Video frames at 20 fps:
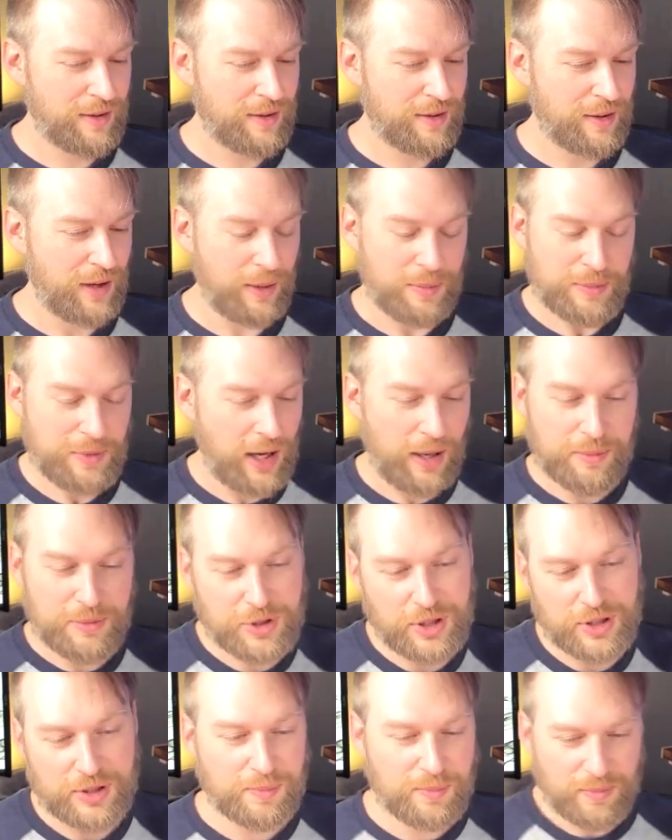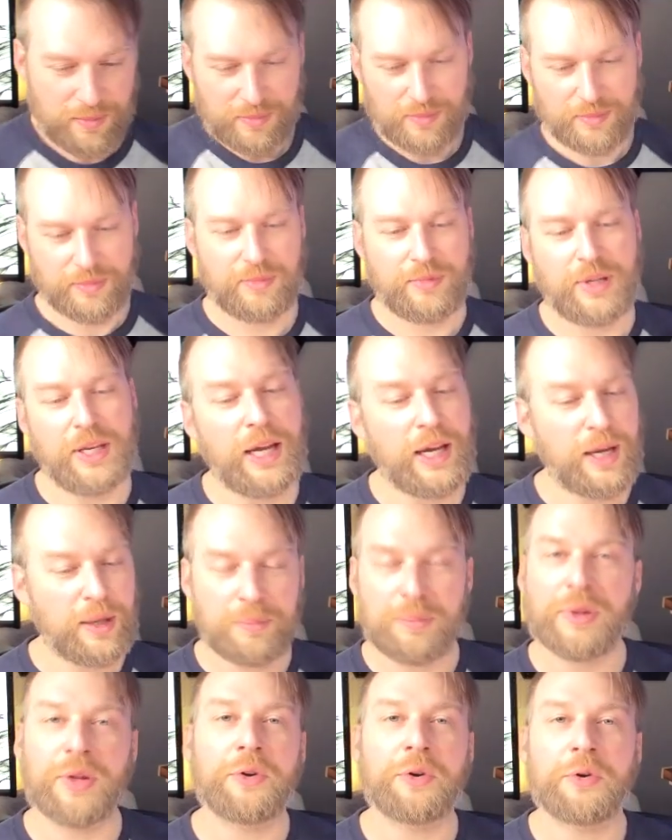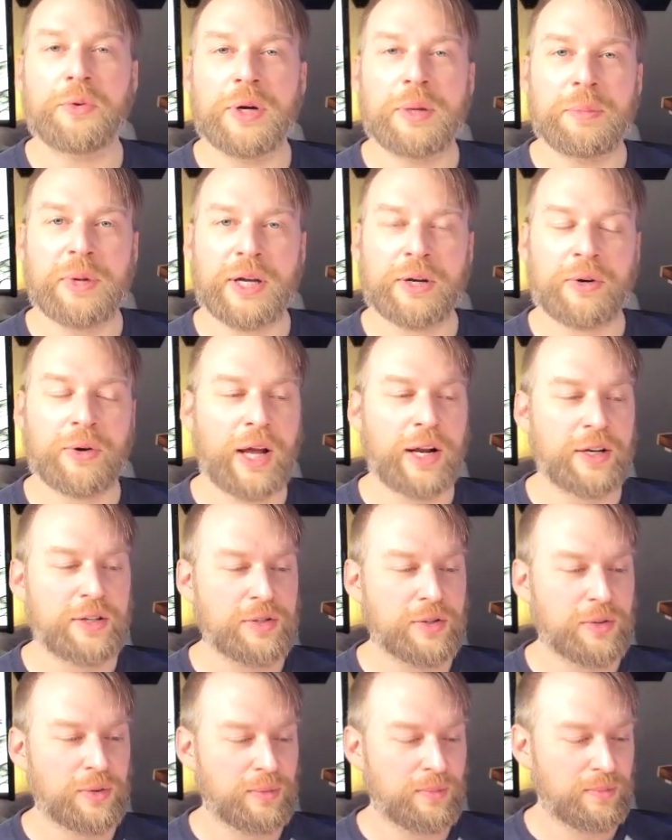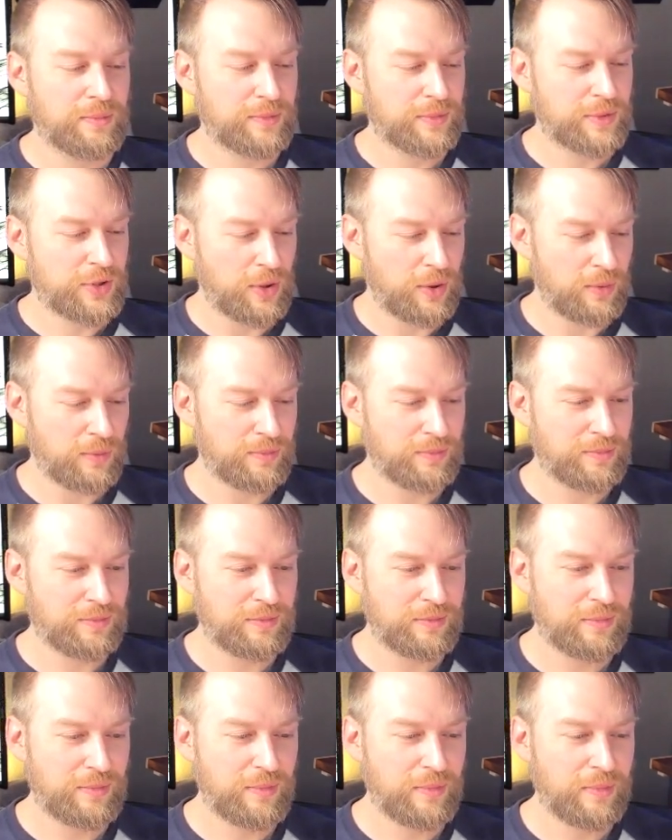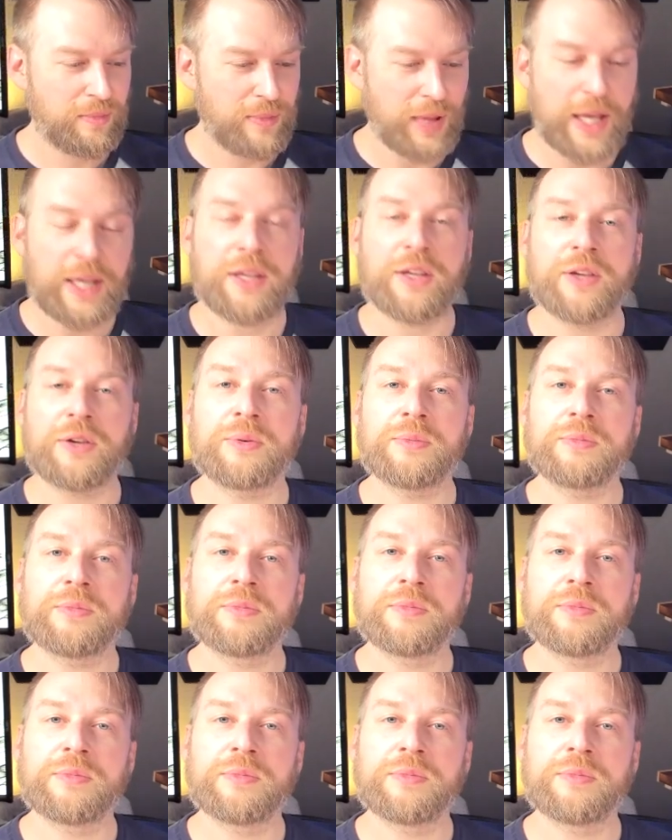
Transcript: I'm just, blown away by gratitude. So thank you.